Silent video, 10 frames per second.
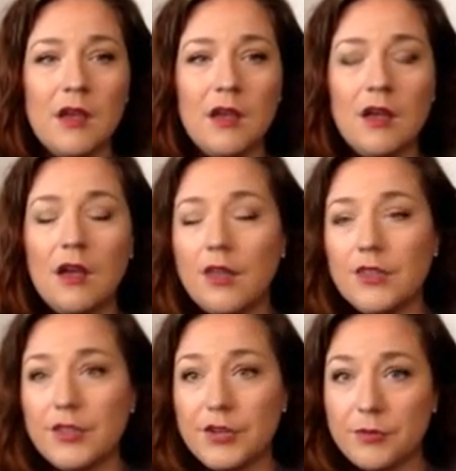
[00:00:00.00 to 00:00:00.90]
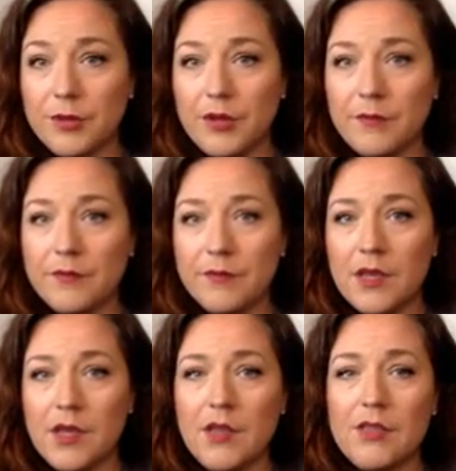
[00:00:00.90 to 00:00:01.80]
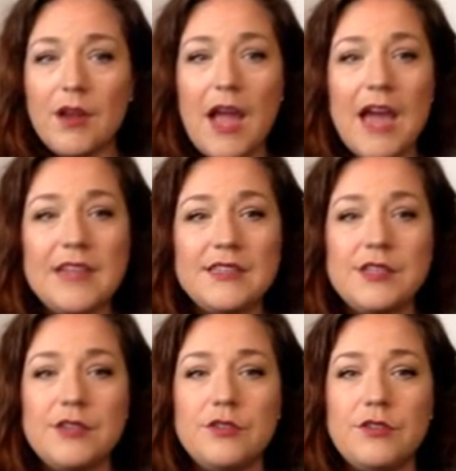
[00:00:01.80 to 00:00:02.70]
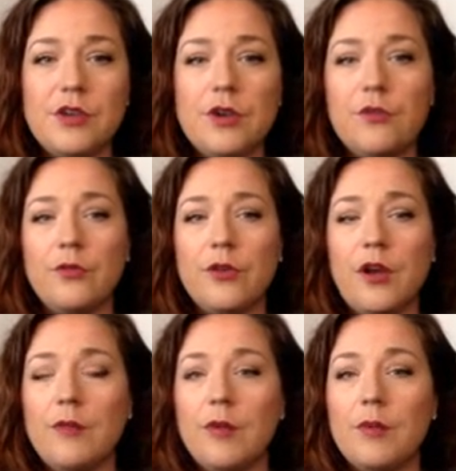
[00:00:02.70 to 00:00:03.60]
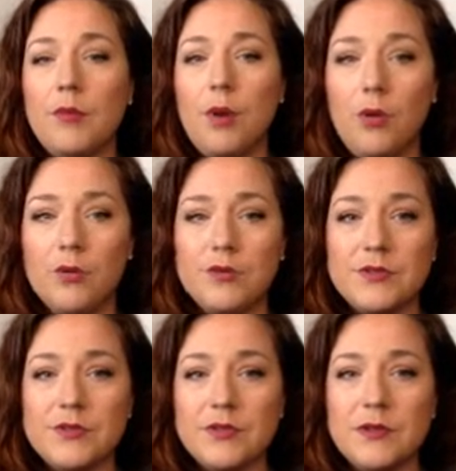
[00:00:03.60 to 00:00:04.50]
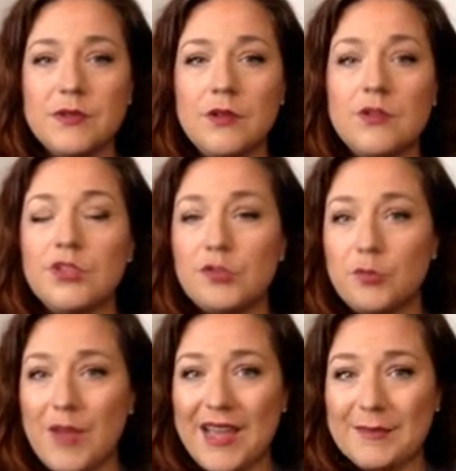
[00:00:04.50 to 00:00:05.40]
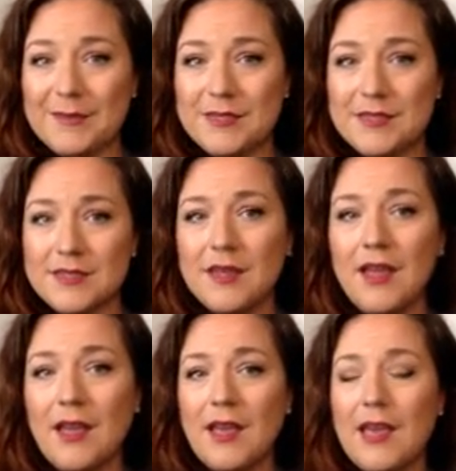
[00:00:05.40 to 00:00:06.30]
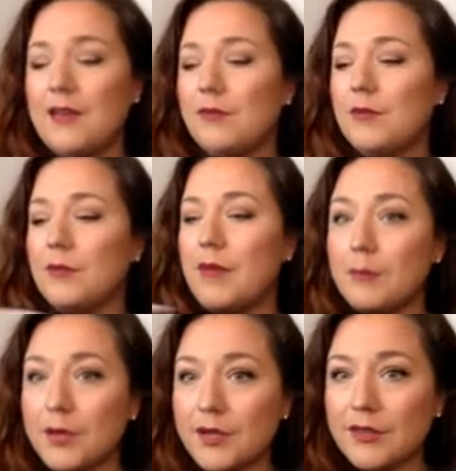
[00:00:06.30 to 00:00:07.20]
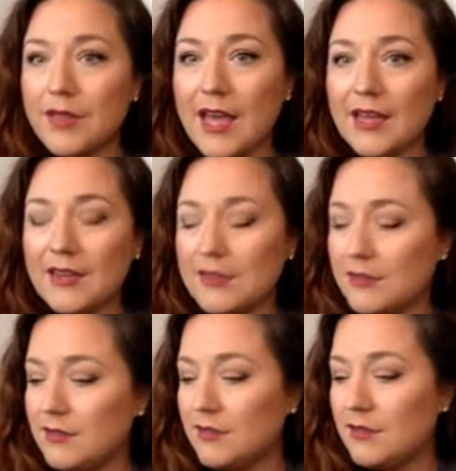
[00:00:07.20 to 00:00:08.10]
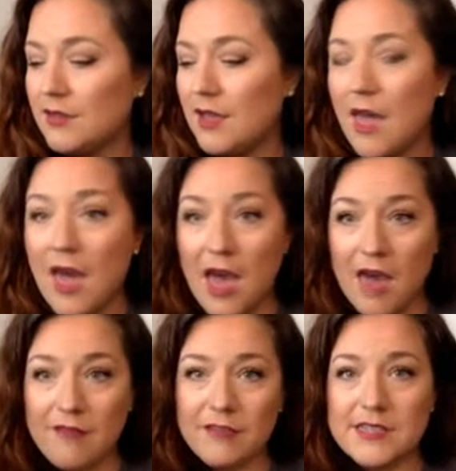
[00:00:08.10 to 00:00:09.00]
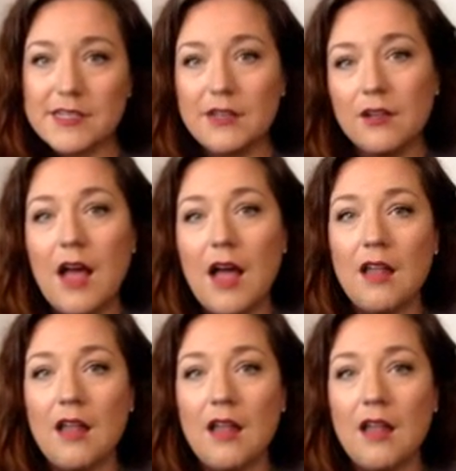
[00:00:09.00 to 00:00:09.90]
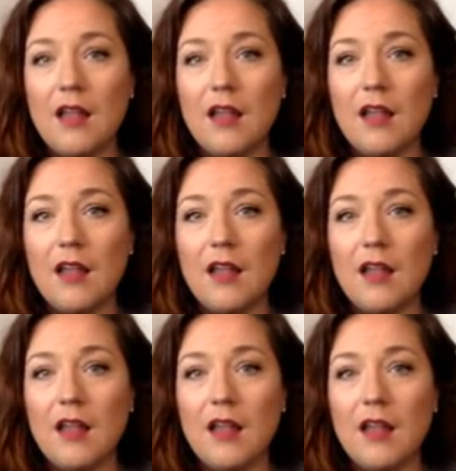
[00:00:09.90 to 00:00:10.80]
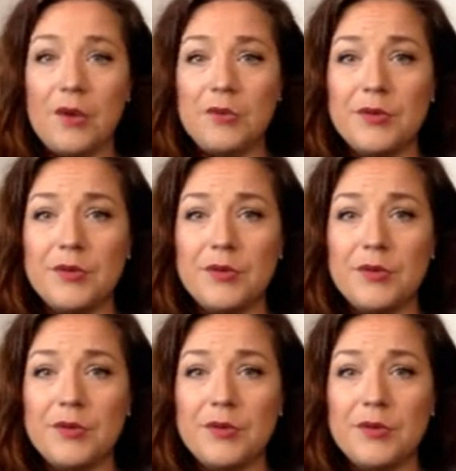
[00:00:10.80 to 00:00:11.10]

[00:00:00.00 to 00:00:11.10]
on the third one, they're asking you to go from moles to grams. And remember that every single element has its own